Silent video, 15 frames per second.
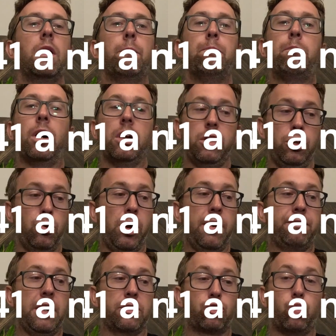But you
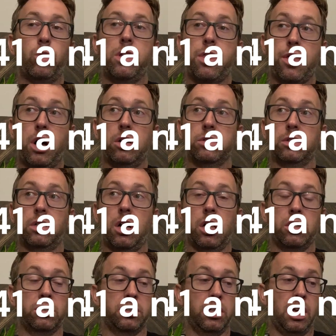have that
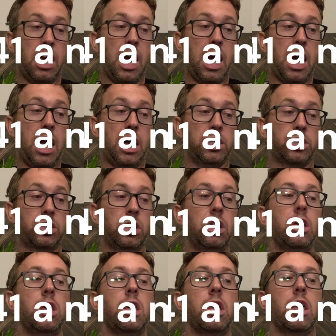$20,000 in cash.
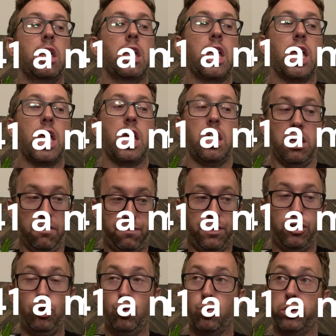If
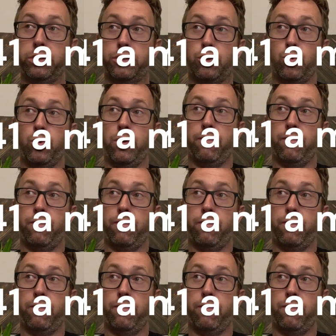you were to